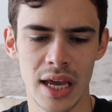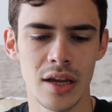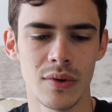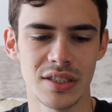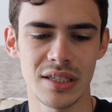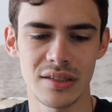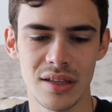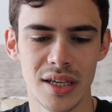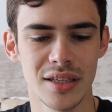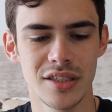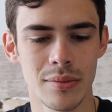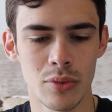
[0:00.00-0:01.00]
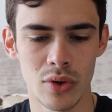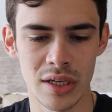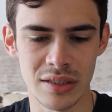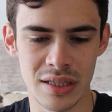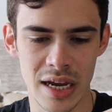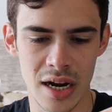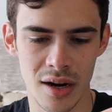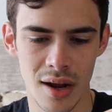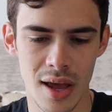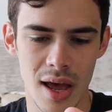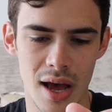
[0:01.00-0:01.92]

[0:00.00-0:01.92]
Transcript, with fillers: Anyways, his clan symbol is there,